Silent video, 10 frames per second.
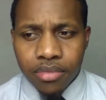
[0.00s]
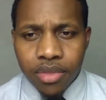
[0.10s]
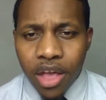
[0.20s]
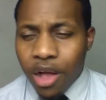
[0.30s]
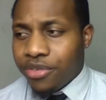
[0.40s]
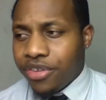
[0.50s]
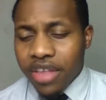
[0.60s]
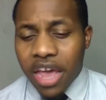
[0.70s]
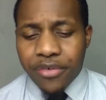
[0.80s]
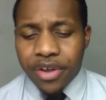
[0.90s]
Oh, she's
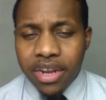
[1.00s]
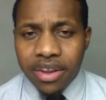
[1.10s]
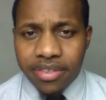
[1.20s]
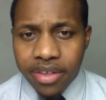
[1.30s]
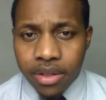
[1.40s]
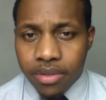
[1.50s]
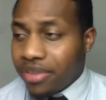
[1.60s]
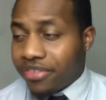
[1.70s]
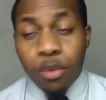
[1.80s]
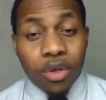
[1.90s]
African descent.
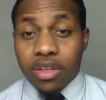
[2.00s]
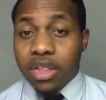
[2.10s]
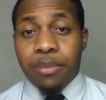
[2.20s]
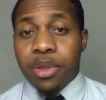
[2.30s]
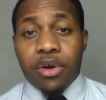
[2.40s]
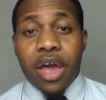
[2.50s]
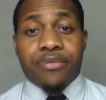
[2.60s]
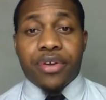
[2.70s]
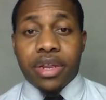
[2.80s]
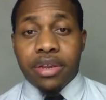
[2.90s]
She wasn't claiming no
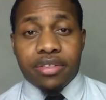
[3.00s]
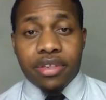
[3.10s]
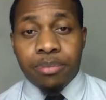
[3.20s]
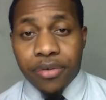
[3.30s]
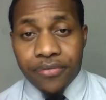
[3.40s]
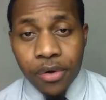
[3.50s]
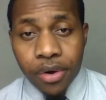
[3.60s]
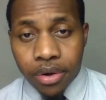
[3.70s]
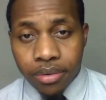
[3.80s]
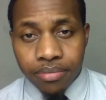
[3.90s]
African descent
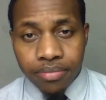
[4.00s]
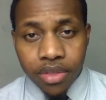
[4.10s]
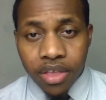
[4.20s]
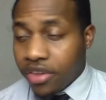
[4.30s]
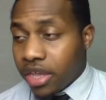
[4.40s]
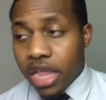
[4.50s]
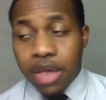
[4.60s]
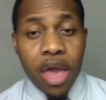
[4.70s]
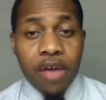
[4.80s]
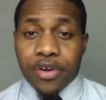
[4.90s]
before. She claimed
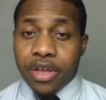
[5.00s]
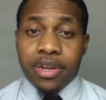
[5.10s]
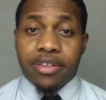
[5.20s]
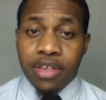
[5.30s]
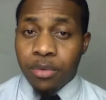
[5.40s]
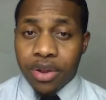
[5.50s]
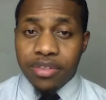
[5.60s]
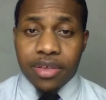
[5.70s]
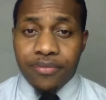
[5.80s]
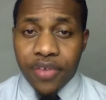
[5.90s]
African descent when it's
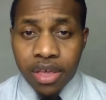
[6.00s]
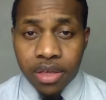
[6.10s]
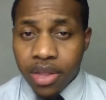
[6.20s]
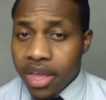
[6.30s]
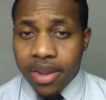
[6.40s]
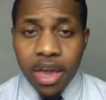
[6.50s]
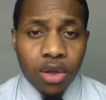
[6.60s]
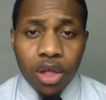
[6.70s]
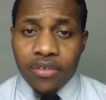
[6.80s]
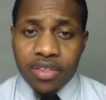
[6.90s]
convenient. Now
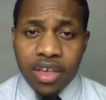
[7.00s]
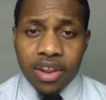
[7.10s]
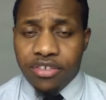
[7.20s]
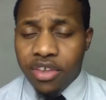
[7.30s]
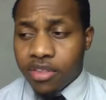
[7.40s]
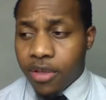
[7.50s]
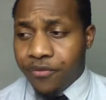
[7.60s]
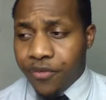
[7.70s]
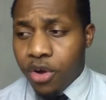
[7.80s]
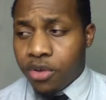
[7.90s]
all of a sudden she's the
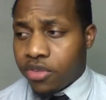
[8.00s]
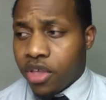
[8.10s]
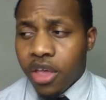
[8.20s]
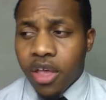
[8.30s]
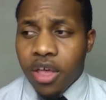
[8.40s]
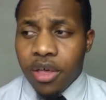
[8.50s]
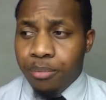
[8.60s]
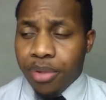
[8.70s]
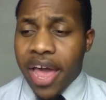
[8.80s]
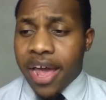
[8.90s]
first
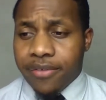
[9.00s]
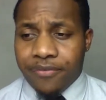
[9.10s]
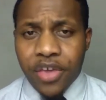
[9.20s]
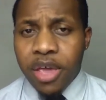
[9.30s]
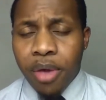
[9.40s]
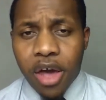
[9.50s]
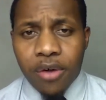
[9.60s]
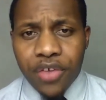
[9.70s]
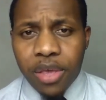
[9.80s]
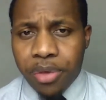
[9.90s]
black female
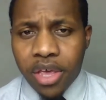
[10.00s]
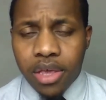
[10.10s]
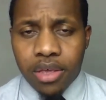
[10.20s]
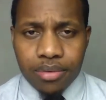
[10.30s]
VP.